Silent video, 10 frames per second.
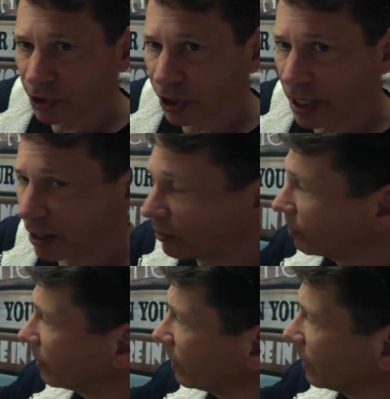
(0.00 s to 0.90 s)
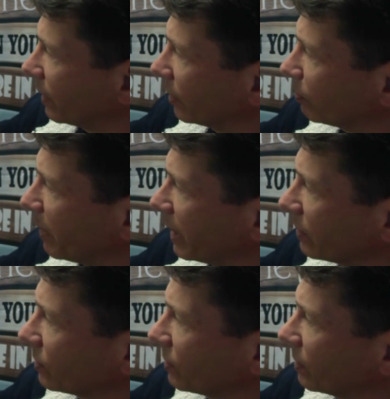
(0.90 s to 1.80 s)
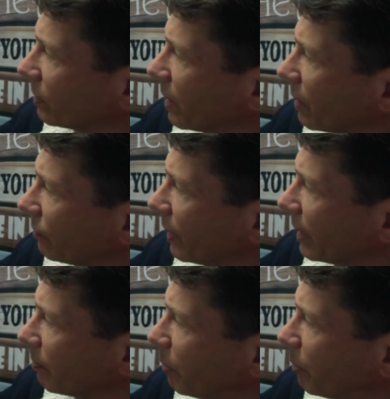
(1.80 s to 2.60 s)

shell as being kind of like